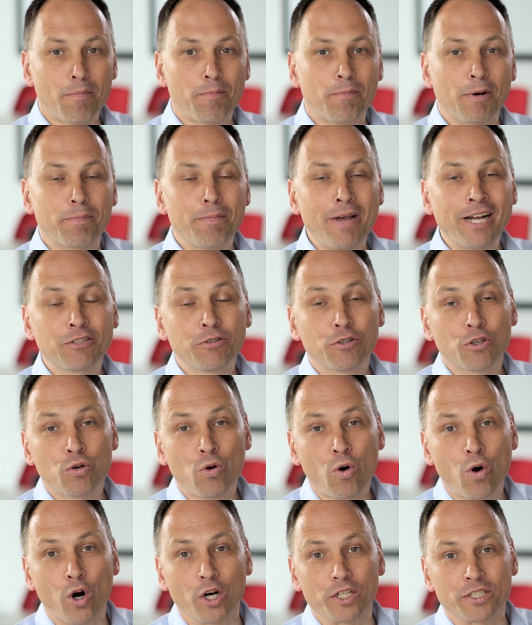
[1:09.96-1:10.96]
But back to the
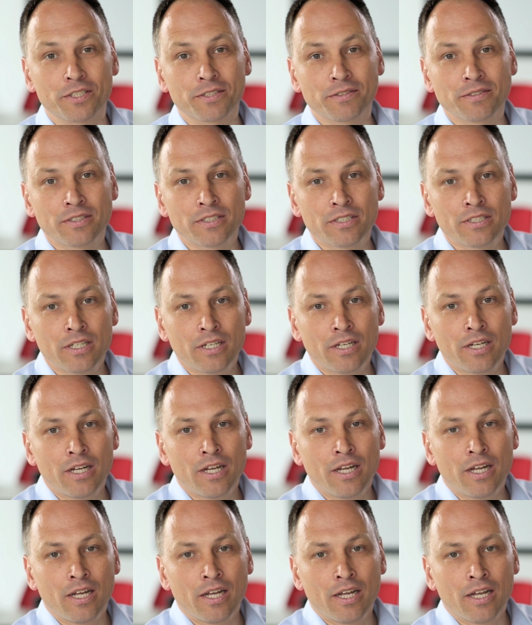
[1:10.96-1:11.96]
course.
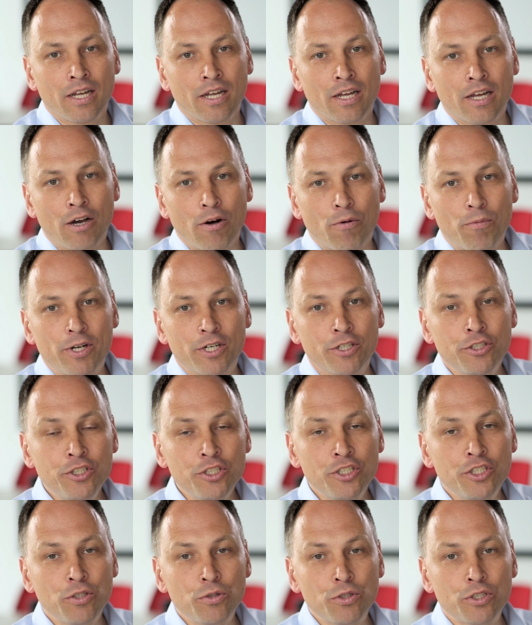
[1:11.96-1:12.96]
We're
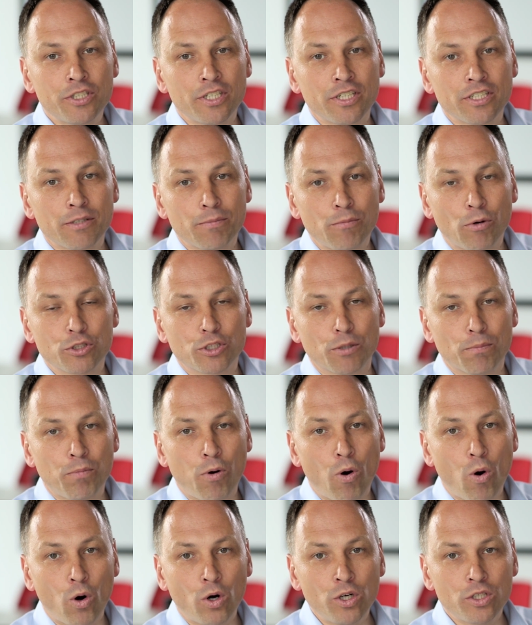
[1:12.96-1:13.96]
introducing the most
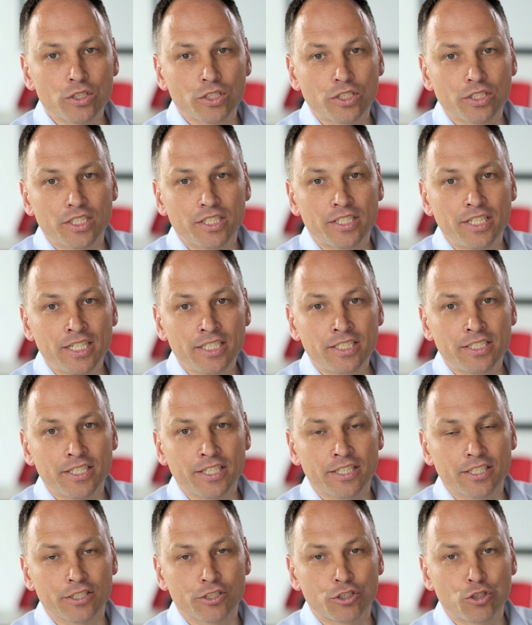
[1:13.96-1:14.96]
important
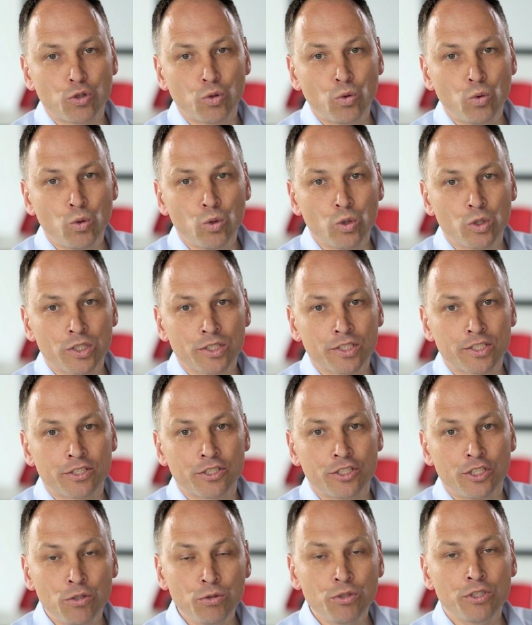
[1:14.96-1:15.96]
statistical
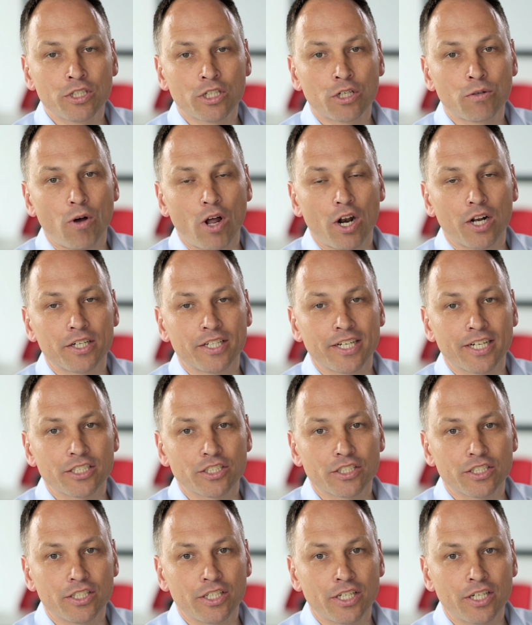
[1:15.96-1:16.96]
tools used in quality
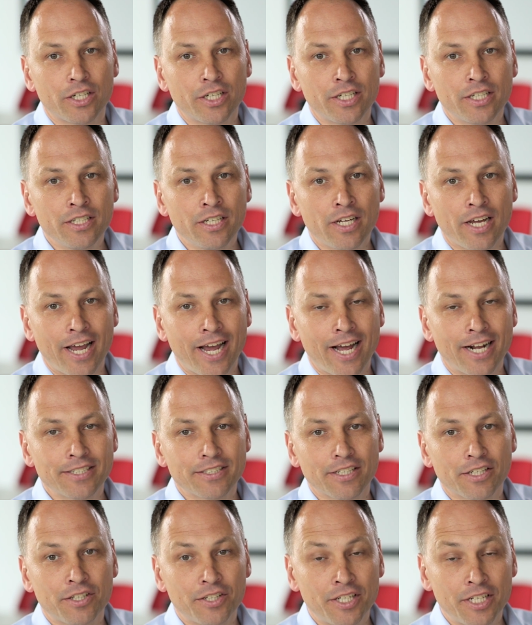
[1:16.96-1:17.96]
engineering and
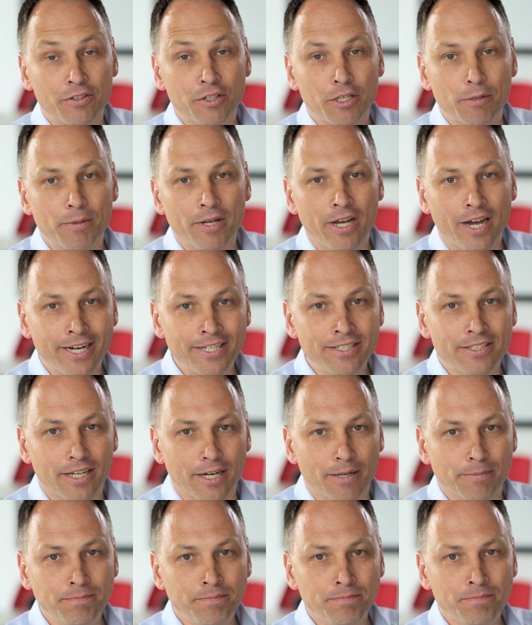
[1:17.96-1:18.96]
the theory behind
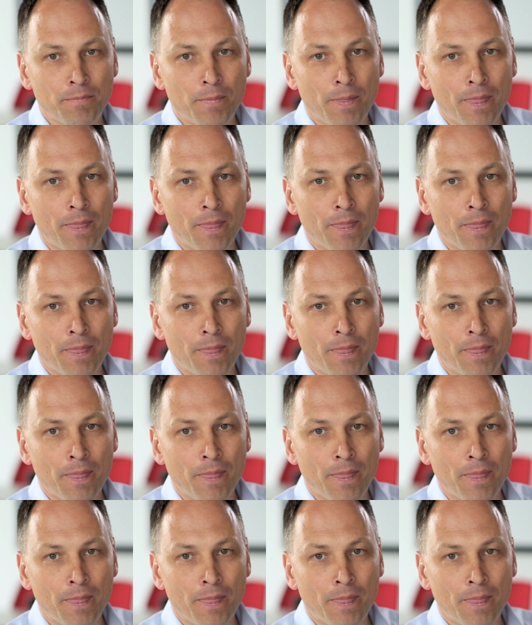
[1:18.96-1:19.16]
them.